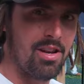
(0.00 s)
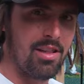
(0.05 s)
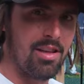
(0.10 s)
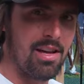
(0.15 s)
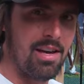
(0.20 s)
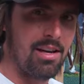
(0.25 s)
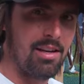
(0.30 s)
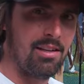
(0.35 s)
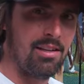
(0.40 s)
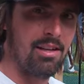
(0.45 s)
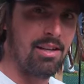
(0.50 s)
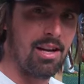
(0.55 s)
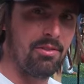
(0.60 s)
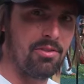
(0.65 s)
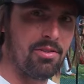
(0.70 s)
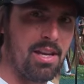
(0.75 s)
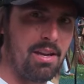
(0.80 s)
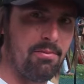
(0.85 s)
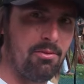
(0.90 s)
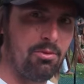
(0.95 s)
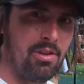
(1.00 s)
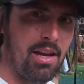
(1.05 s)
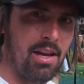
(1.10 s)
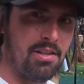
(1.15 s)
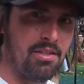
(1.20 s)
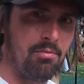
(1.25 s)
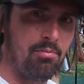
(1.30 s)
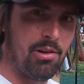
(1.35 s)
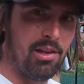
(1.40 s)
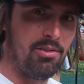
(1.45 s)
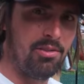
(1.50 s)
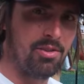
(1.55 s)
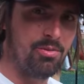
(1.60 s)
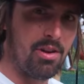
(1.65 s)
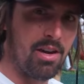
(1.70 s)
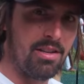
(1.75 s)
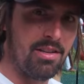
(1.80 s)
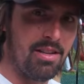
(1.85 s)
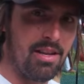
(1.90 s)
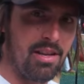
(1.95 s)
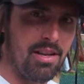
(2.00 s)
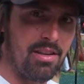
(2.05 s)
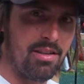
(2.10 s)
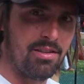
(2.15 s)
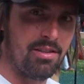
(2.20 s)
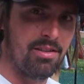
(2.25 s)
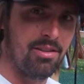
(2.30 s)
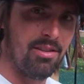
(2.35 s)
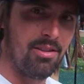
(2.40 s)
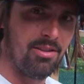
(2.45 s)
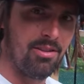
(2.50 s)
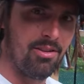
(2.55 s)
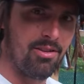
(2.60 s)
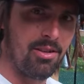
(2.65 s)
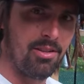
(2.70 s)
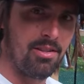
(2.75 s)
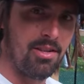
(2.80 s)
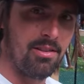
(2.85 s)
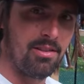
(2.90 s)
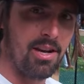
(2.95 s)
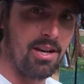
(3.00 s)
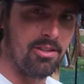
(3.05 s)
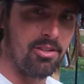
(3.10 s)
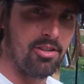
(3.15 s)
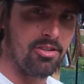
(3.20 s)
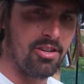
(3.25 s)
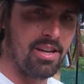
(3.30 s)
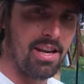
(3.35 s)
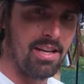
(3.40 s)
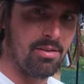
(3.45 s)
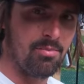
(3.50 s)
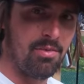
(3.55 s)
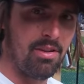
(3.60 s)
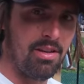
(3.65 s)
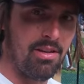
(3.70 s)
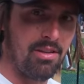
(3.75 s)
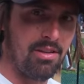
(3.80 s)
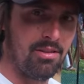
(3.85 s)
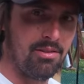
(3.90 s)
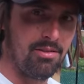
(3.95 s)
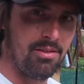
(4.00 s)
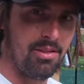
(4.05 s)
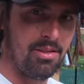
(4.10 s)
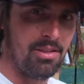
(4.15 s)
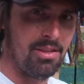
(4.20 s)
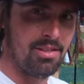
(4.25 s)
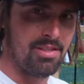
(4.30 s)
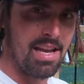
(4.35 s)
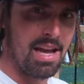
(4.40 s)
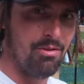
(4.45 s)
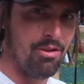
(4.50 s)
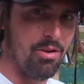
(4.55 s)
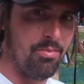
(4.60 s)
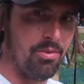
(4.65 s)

like that, after several days of blood, sweat and tears, the 13th Arc'teryx Academy is now